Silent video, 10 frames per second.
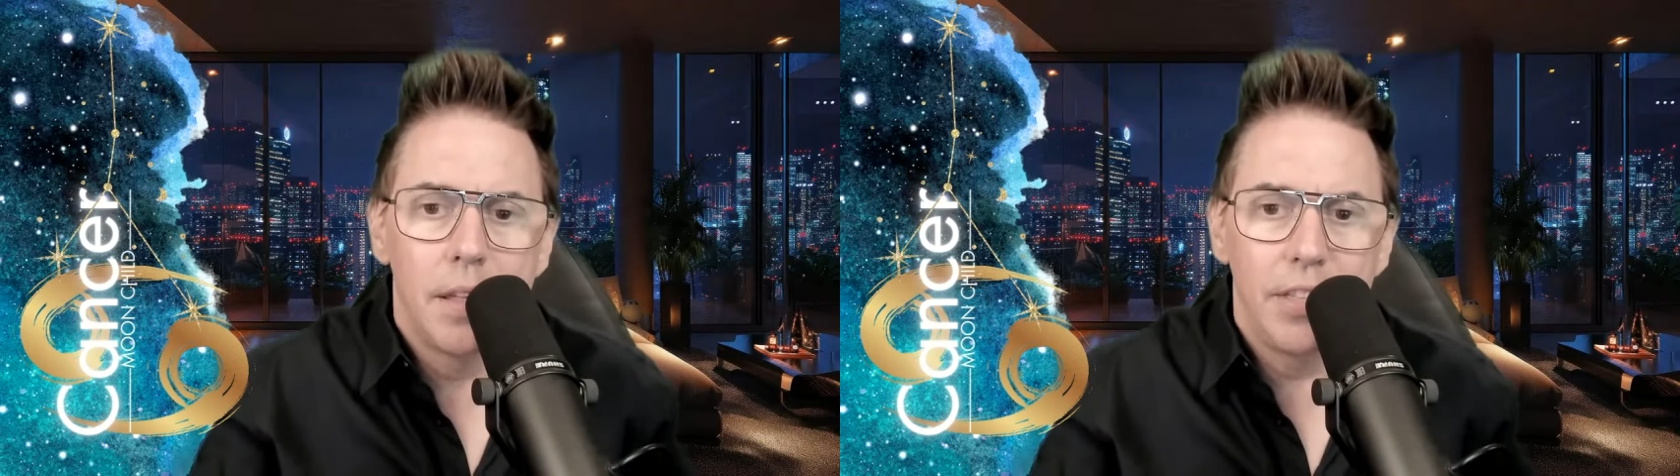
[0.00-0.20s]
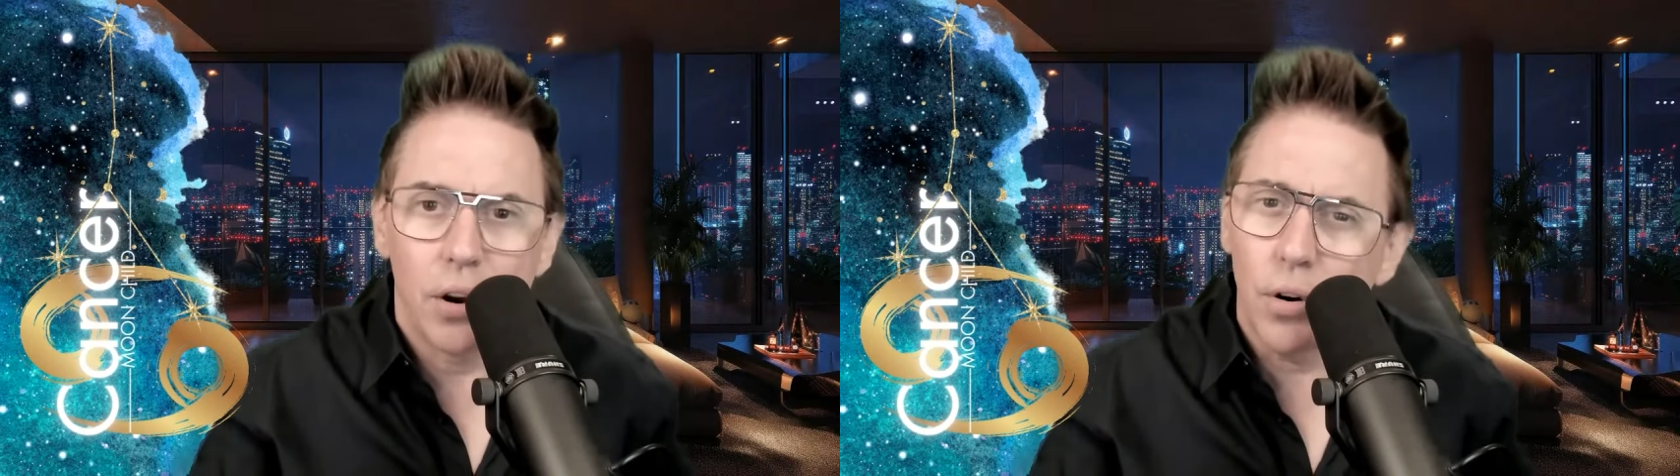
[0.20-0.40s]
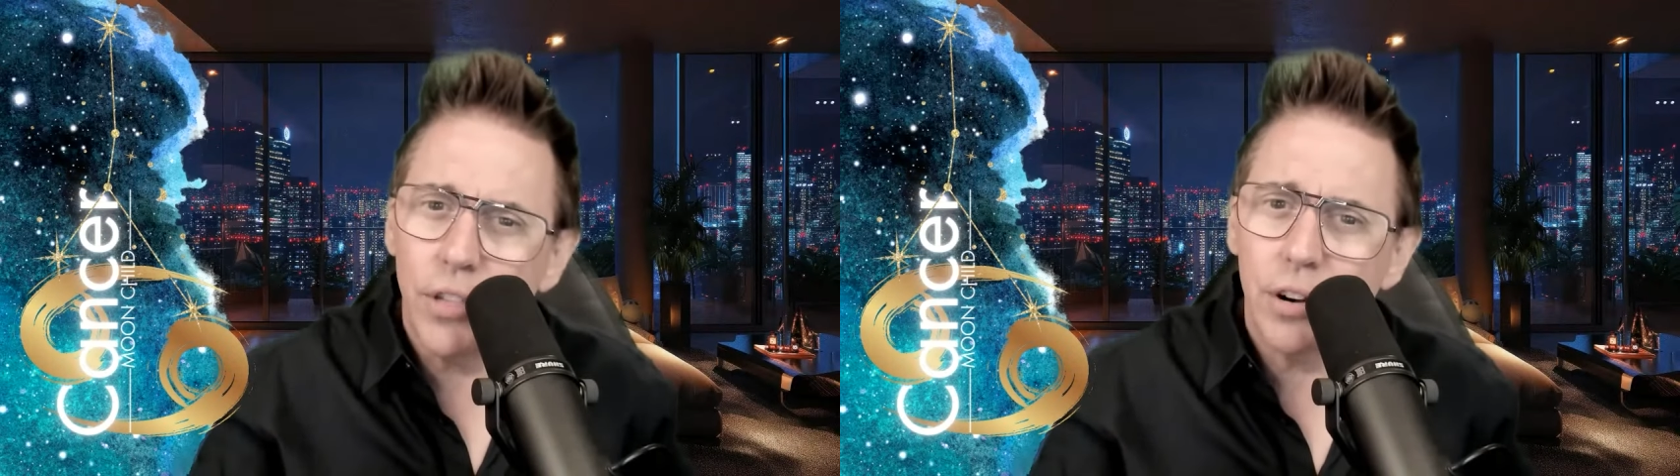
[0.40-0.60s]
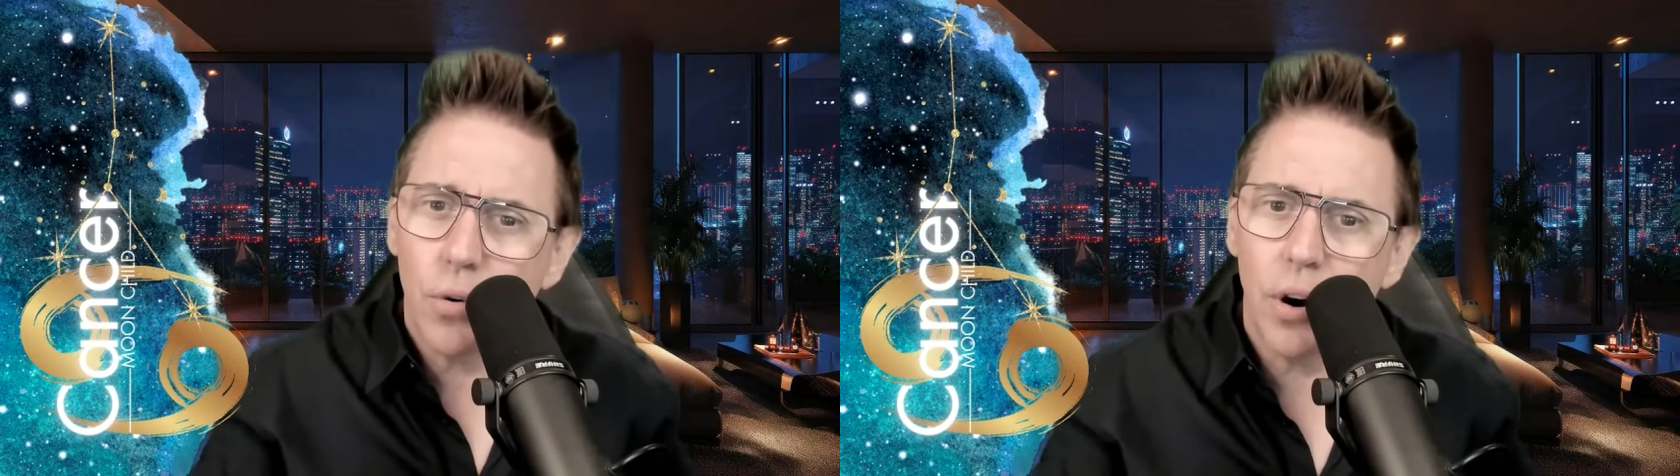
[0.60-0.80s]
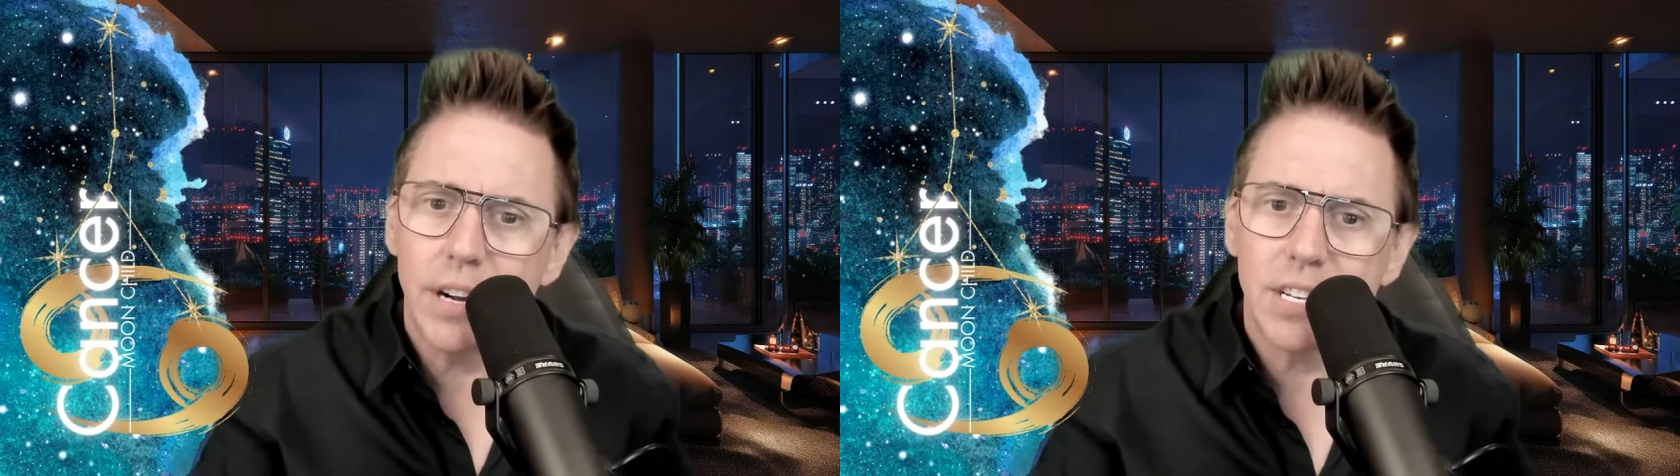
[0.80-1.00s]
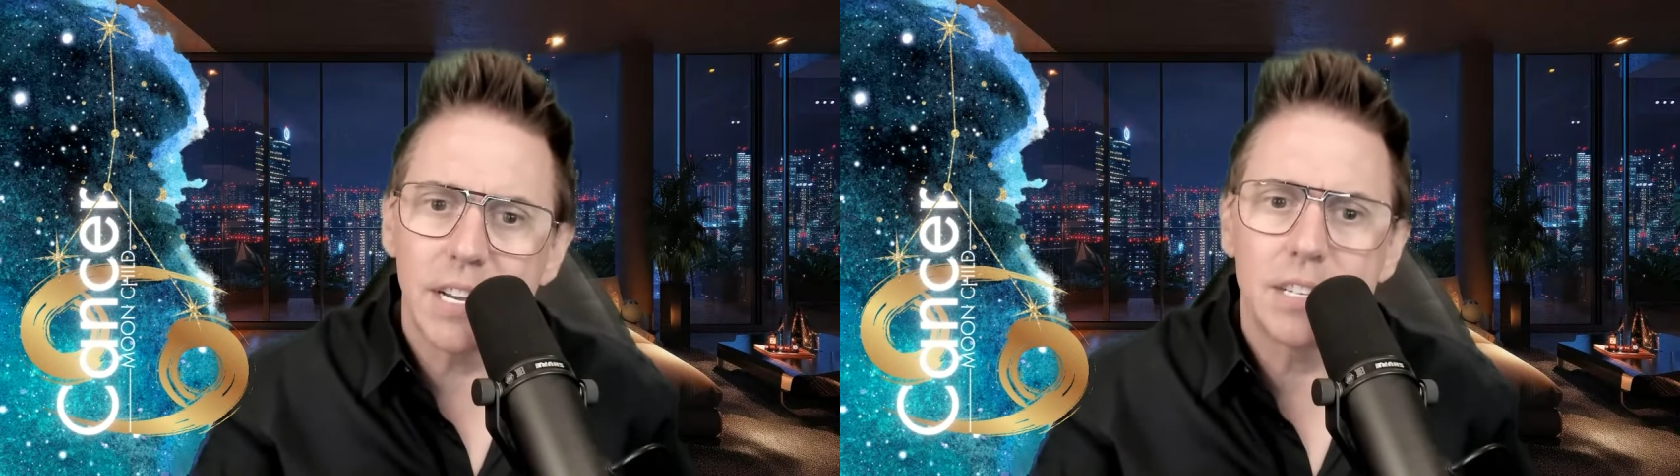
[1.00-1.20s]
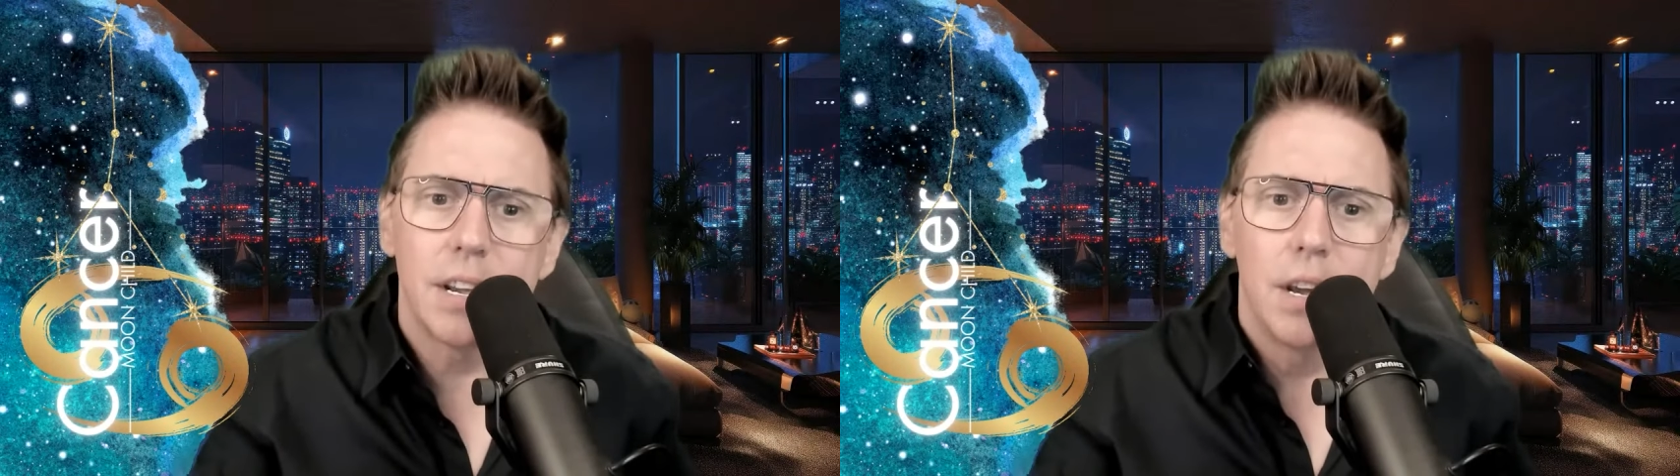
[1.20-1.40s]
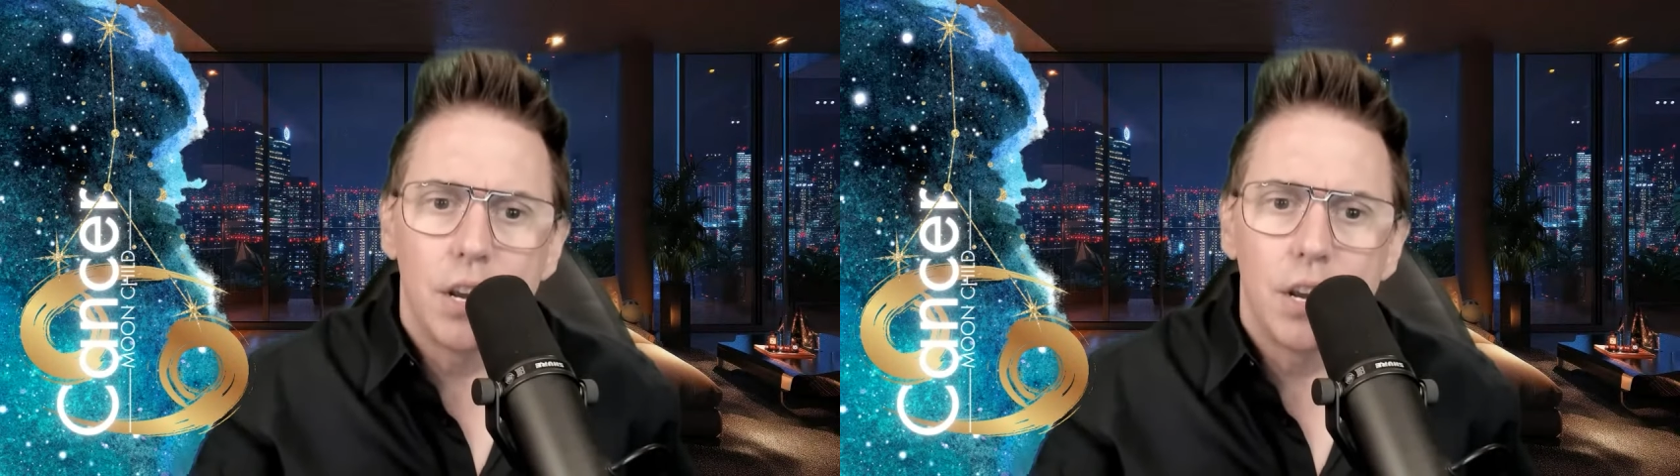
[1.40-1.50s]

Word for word: The Earth and Aquarius says